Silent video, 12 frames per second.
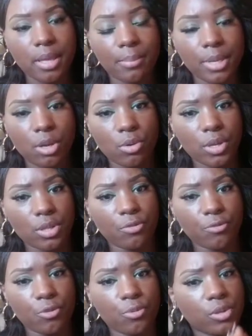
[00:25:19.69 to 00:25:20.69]
I mean, don't get the
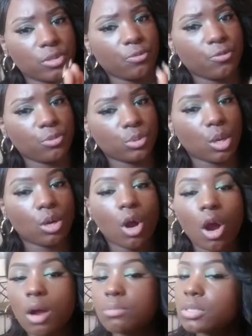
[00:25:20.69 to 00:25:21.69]
fruit, because fruits are
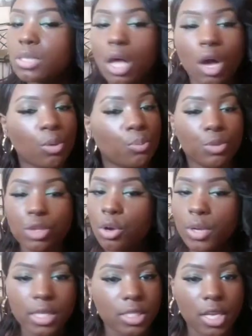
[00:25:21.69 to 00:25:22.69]
carbs. No, don't
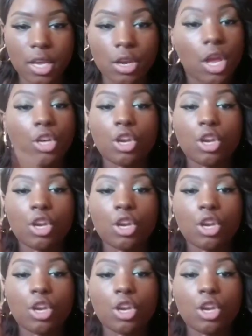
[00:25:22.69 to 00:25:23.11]
get scared.